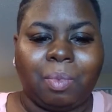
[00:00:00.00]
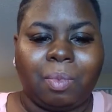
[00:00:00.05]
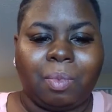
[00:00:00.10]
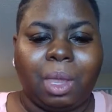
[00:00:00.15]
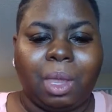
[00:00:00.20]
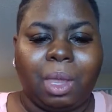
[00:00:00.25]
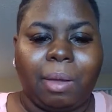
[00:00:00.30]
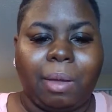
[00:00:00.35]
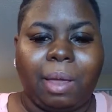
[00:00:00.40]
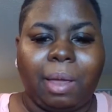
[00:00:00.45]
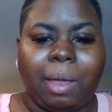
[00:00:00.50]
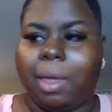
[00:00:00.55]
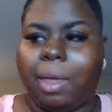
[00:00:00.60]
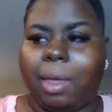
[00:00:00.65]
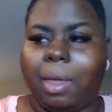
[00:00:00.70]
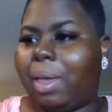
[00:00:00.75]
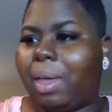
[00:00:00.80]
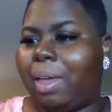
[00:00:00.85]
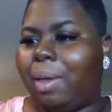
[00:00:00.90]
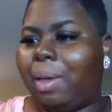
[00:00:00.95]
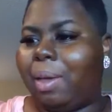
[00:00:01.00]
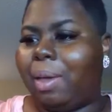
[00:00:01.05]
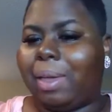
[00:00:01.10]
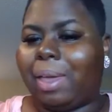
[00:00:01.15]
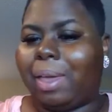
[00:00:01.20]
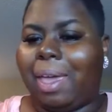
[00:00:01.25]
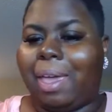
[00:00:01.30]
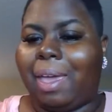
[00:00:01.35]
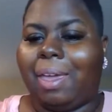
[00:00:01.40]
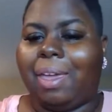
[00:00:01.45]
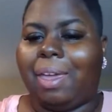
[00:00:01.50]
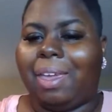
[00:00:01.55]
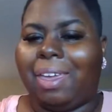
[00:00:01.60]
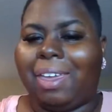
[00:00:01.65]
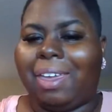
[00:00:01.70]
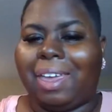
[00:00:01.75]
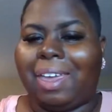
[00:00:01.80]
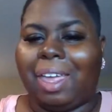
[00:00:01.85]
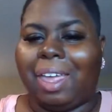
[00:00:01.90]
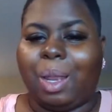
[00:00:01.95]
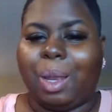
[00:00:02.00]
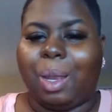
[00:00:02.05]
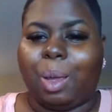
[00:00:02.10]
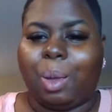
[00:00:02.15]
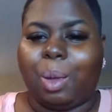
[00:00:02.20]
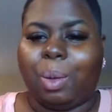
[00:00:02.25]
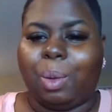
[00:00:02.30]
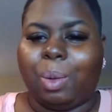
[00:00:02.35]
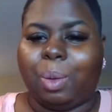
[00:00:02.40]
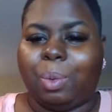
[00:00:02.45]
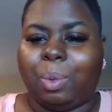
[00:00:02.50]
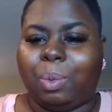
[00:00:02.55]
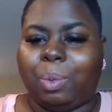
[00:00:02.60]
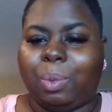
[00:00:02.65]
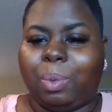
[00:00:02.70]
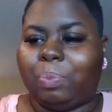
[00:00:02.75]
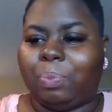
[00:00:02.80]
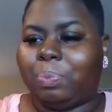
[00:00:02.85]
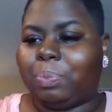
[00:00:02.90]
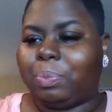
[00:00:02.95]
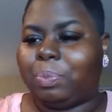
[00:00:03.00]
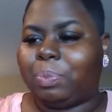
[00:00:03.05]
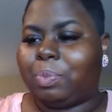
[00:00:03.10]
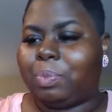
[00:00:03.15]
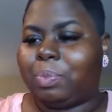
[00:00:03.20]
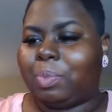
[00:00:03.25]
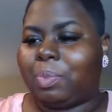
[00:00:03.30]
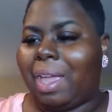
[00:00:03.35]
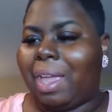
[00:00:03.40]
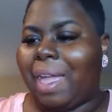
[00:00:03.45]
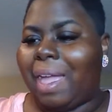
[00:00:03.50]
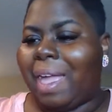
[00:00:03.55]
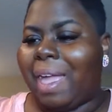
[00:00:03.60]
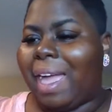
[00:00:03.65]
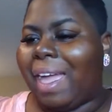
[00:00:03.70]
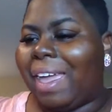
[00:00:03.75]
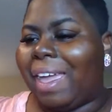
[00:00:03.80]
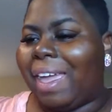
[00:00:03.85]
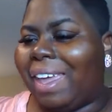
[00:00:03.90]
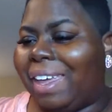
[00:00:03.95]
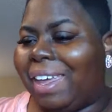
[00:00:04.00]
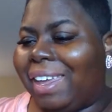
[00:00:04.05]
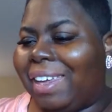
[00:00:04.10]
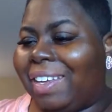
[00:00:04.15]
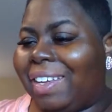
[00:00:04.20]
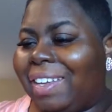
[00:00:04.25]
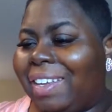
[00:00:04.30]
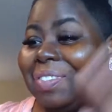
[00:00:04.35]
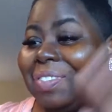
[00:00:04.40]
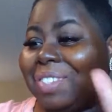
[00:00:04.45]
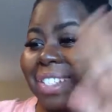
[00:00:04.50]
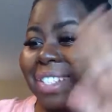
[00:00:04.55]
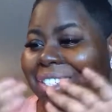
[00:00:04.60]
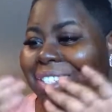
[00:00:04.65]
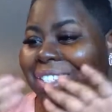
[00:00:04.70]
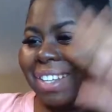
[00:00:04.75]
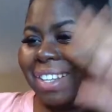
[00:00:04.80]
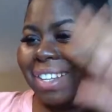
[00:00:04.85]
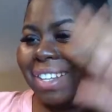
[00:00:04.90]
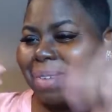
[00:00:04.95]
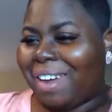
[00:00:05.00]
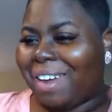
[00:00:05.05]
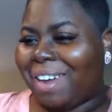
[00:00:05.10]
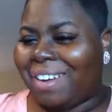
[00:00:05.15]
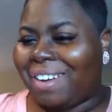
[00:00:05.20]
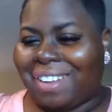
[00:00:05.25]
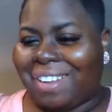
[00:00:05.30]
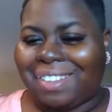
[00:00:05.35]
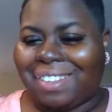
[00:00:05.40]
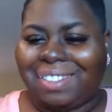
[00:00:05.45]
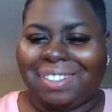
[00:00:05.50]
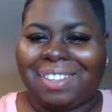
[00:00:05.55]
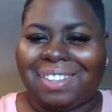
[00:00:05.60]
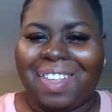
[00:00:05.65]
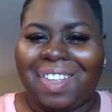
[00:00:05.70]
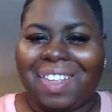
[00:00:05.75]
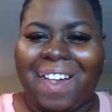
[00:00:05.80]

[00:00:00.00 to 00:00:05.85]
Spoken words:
Okay. Hello. Hey, what's up, girl?